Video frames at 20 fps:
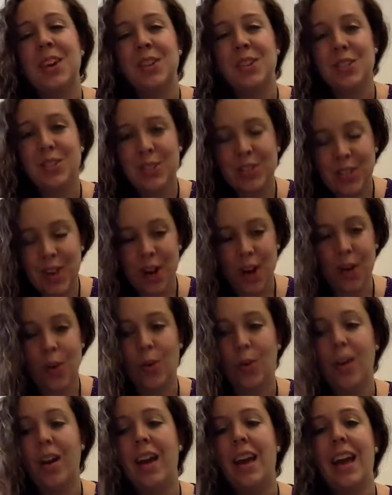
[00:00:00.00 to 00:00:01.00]

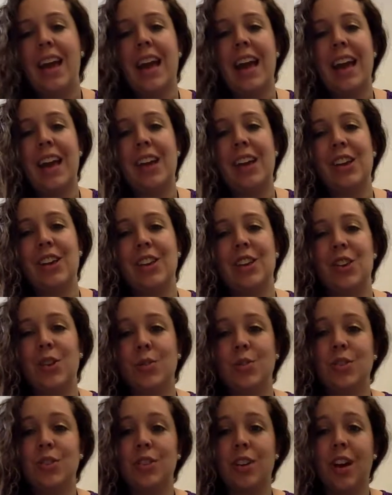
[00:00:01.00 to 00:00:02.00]
So,
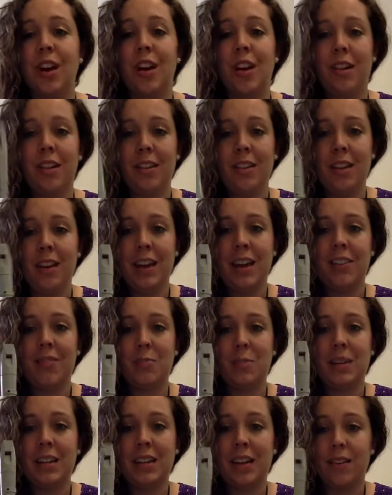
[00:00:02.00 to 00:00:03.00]
you should all have
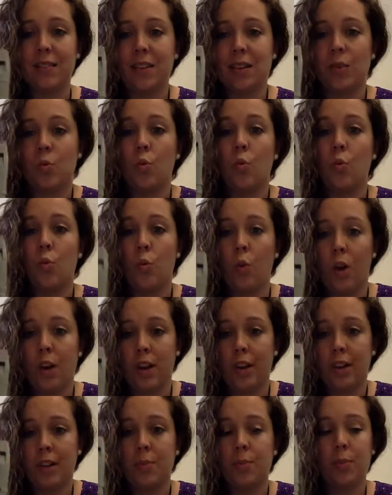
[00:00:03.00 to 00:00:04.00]
been given
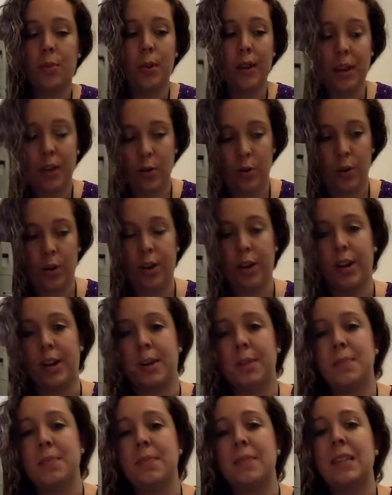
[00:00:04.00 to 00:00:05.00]
one
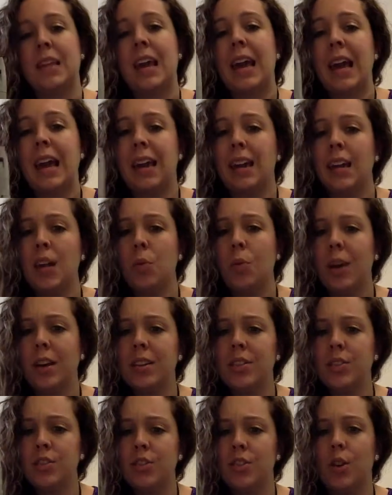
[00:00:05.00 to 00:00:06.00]
Precorder, and I
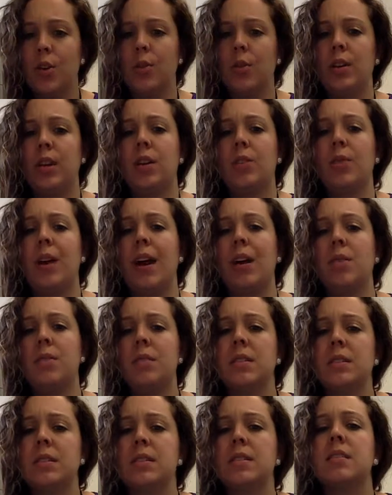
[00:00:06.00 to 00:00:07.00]
want to show you how
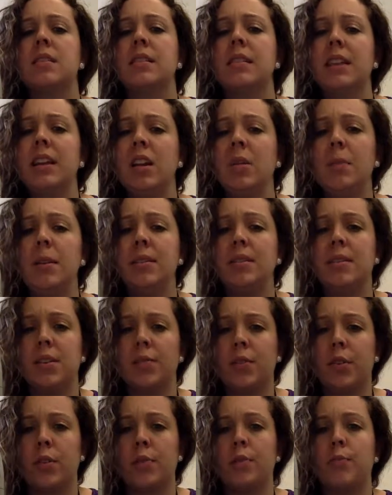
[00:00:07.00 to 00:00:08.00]
this is a little bit
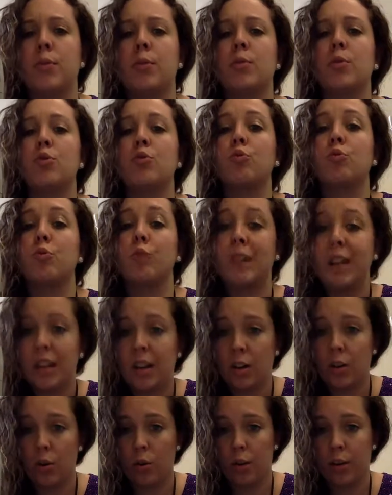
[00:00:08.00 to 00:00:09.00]
different from a
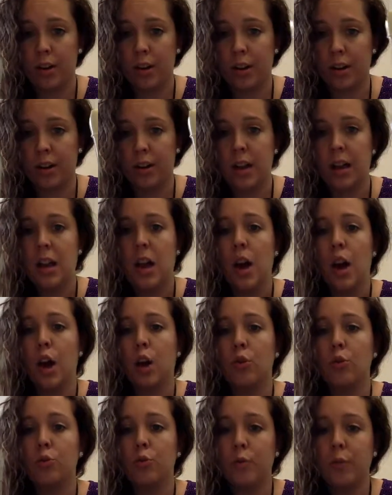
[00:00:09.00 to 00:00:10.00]
recorder.
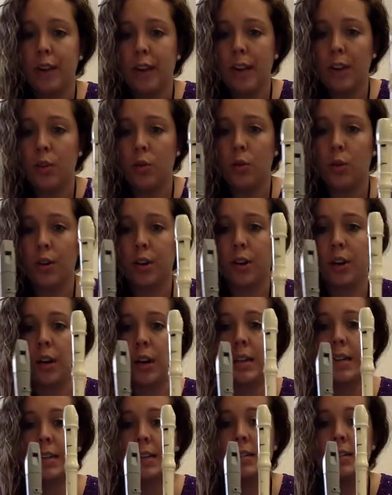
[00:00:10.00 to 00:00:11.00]
A recorder
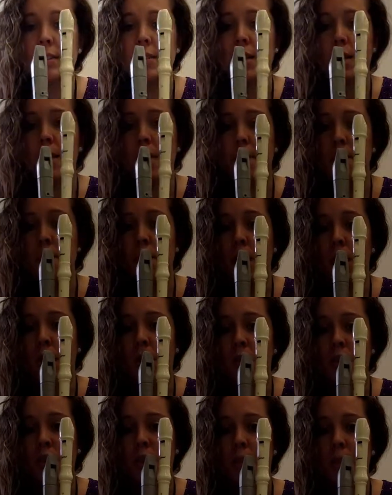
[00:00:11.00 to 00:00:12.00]
is
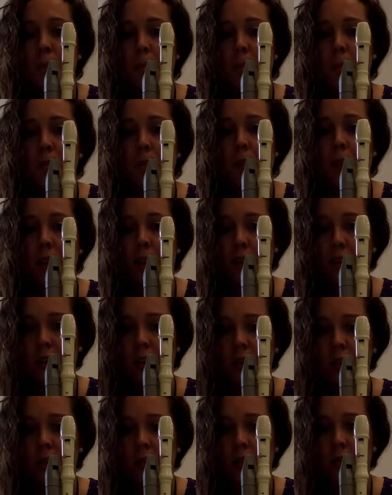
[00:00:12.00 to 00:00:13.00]
much
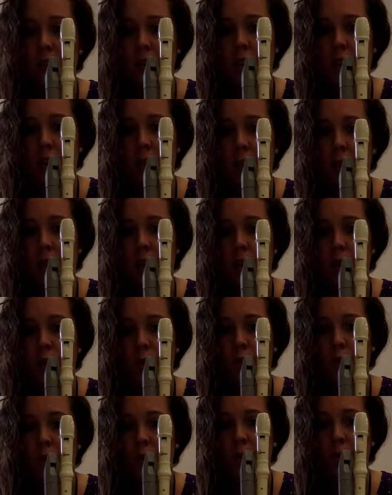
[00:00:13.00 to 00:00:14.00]
bigger than a
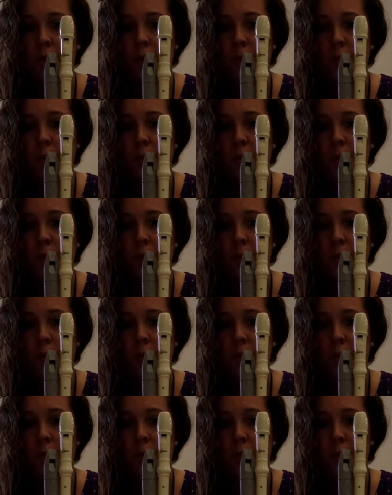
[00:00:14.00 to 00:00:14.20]
Precorder.